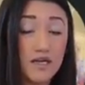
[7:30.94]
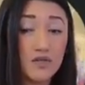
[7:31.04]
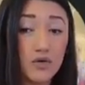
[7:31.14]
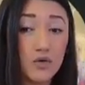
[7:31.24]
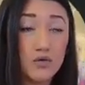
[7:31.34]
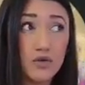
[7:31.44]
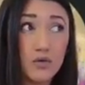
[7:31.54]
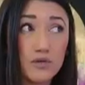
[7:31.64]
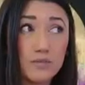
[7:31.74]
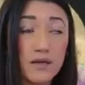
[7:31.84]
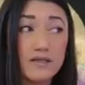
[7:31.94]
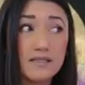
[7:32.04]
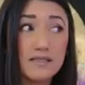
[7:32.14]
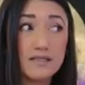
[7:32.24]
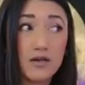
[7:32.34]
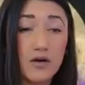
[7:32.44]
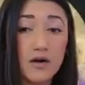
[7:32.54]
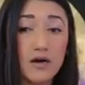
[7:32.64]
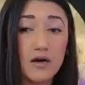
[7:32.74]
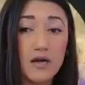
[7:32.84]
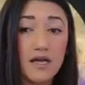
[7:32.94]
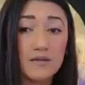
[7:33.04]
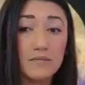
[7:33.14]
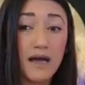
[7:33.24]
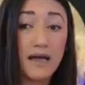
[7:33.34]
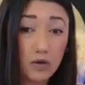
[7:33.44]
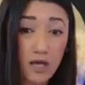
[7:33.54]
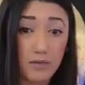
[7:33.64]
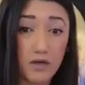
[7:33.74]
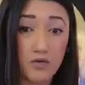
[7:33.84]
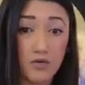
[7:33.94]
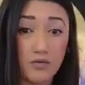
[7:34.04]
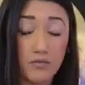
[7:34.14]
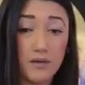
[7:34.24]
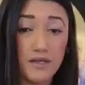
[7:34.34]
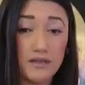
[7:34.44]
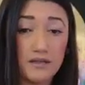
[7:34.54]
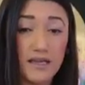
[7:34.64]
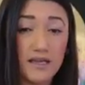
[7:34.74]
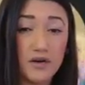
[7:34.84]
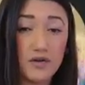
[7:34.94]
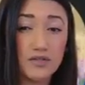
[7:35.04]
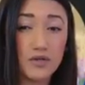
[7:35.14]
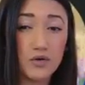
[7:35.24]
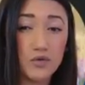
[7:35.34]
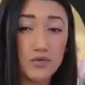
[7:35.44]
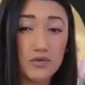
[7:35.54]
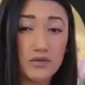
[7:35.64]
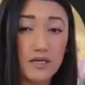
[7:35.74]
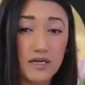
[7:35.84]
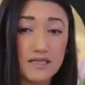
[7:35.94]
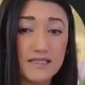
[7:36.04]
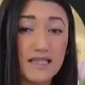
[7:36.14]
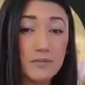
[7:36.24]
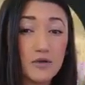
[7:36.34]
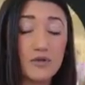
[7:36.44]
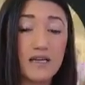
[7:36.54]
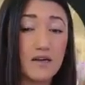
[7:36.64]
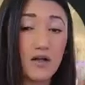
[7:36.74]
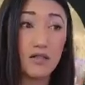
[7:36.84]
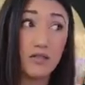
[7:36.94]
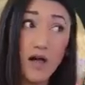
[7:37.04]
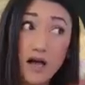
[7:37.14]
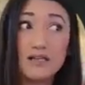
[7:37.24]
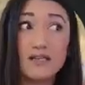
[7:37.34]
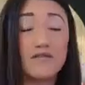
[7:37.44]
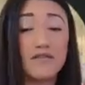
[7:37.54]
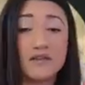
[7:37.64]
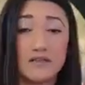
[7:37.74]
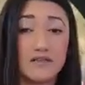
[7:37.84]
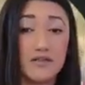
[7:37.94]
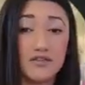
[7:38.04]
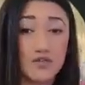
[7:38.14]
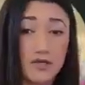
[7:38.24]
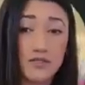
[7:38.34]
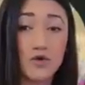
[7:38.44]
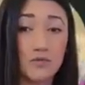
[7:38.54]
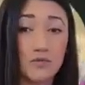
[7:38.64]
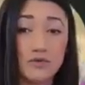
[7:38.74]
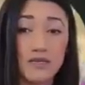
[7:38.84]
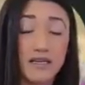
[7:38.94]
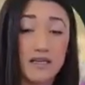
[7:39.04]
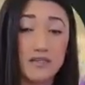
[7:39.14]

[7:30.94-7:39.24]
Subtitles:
So the responses are biochemical, but they can also stimulate a lot of different other stress hormones like